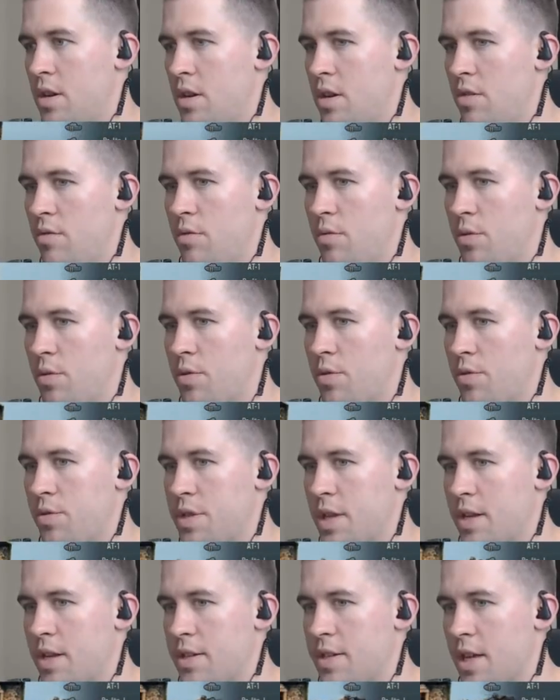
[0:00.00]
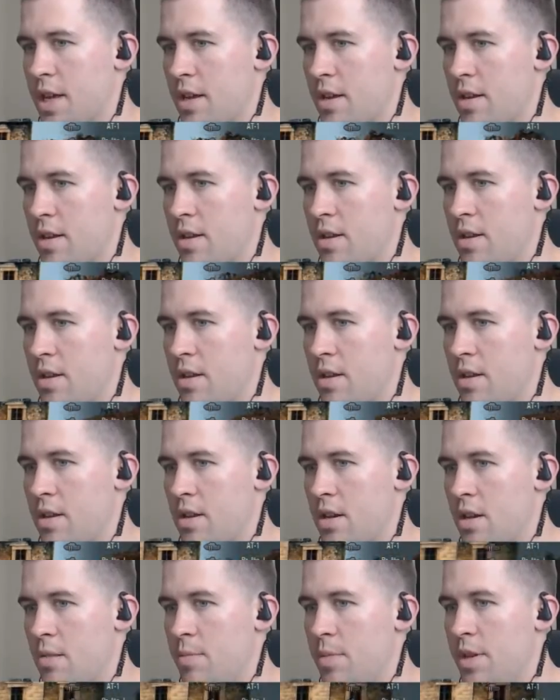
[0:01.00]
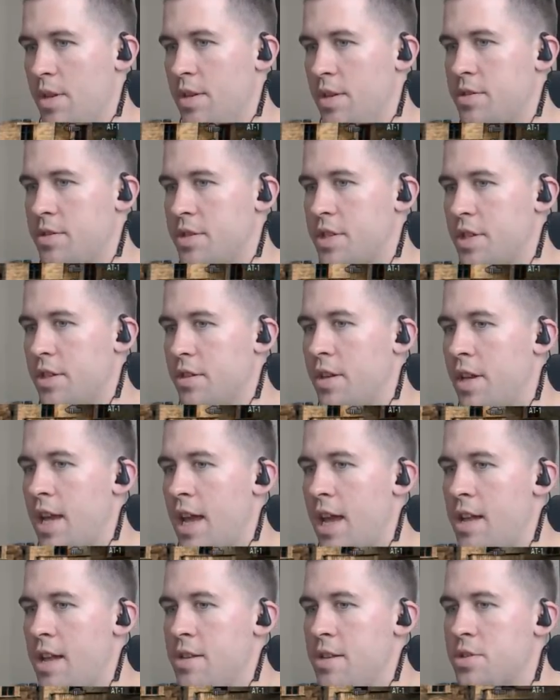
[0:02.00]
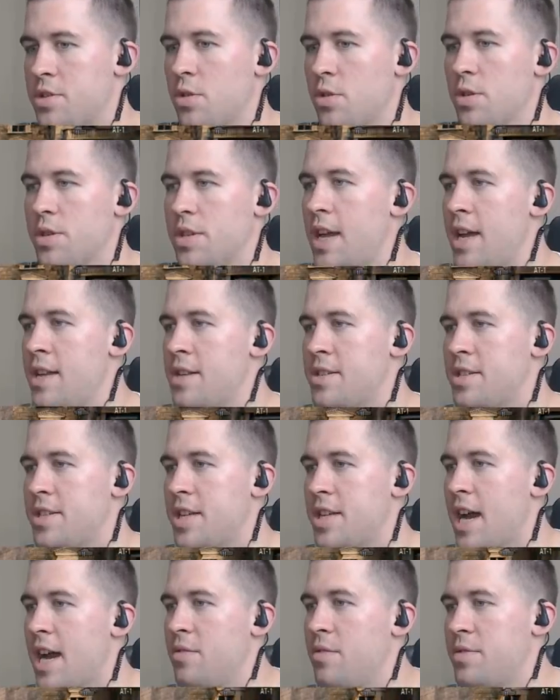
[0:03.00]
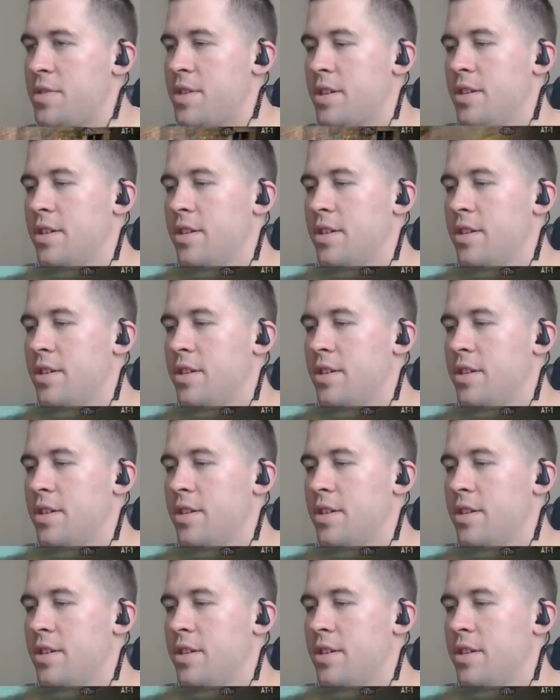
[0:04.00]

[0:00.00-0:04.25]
We'll cruise downtown. I'm a little tin can, short and stout.